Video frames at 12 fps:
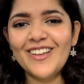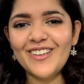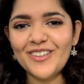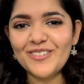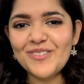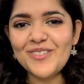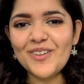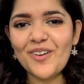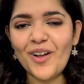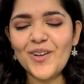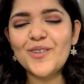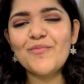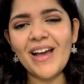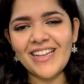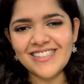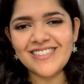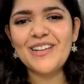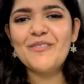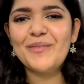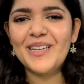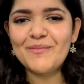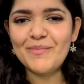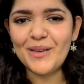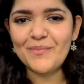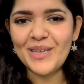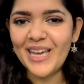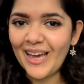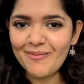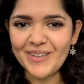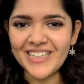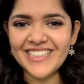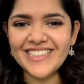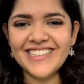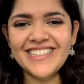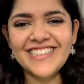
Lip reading: used a condom and still made baby Emma.